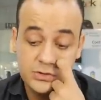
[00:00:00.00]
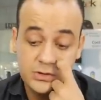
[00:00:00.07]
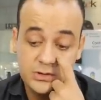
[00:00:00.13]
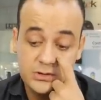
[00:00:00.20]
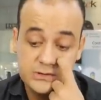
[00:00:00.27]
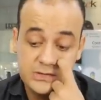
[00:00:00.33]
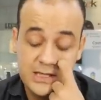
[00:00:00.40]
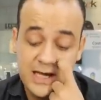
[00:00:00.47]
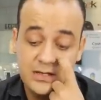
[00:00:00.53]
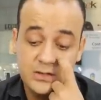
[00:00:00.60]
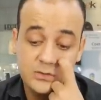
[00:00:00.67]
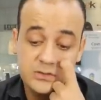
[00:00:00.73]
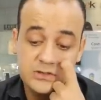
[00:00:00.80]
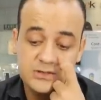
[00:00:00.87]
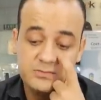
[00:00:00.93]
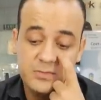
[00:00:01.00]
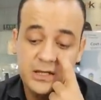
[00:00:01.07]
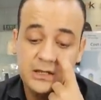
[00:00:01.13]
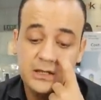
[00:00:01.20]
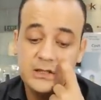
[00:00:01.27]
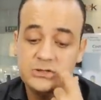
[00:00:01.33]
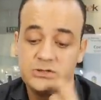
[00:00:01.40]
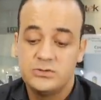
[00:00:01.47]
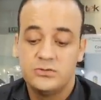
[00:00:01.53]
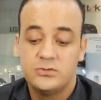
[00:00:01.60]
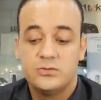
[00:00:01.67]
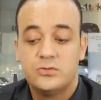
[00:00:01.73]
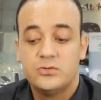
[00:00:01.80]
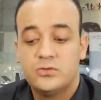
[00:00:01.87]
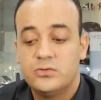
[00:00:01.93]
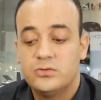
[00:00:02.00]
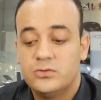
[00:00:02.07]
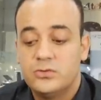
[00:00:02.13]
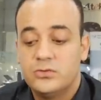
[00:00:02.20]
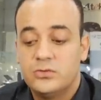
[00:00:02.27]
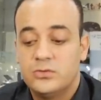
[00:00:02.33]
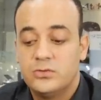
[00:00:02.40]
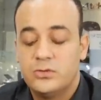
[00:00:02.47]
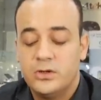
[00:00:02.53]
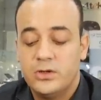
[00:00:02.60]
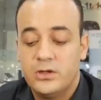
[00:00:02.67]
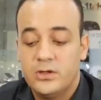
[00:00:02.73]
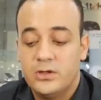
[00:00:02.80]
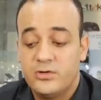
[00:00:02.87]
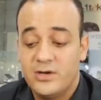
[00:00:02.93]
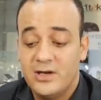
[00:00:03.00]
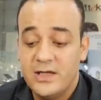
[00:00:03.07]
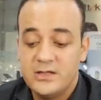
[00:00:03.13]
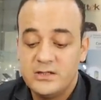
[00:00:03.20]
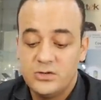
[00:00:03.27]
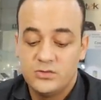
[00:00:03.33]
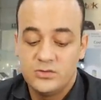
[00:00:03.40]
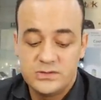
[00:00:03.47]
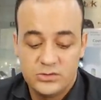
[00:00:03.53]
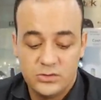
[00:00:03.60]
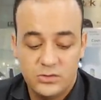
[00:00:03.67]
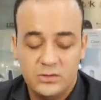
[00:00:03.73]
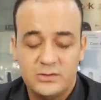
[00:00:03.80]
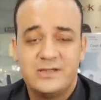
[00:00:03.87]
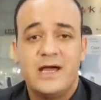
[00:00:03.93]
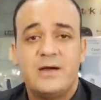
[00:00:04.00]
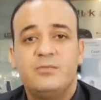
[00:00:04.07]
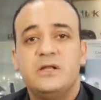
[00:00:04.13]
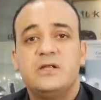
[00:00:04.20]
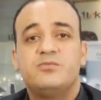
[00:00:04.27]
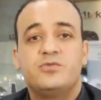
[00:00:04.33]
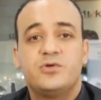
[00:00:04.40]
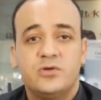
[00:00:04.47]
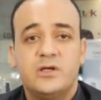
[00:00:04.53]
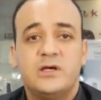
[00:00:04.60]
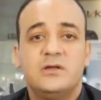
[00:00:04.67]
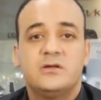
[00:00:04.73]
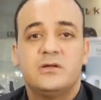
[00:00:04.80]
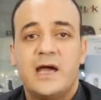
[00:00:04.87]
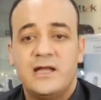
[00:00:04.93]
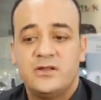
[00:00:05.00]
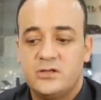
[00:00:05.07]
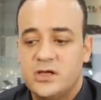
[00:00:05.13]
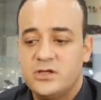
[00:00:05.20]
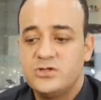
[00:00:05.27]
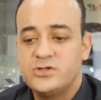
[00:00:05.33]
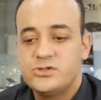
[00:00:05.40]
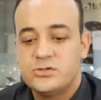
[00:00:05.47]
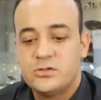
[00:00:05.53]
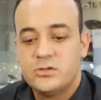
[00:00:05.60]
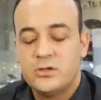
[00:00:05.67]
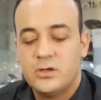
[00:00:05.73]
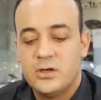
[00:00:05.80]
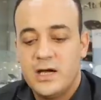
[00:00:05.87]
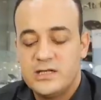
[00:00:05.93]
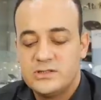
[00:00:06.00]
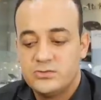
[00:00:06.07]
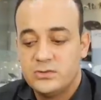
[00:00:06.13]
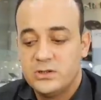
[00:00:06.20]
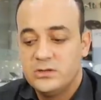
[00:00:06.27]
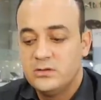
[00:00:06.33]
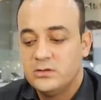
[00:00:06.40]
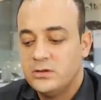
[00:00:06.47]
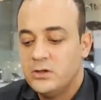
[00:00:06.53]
its Aikun is mainly to uh, related with all tablet product and touch as well